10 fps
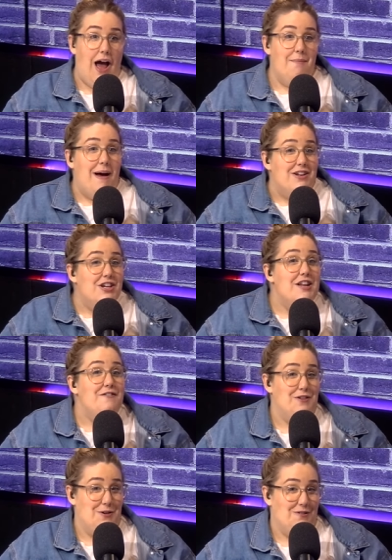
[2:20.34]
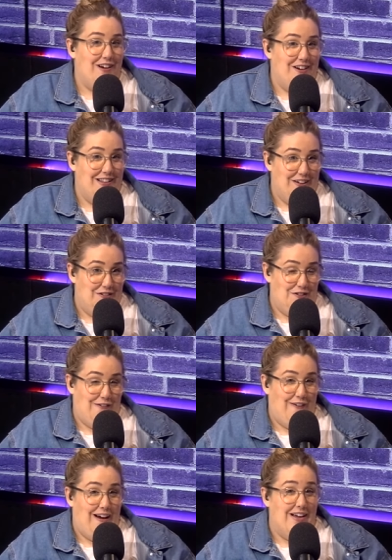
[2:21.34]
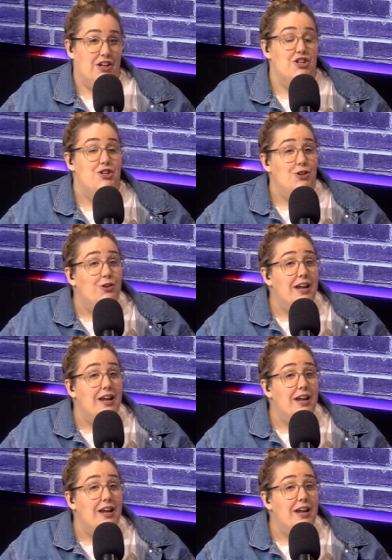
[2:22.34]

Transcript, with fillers: you imagine if you were in a lift for four hours because you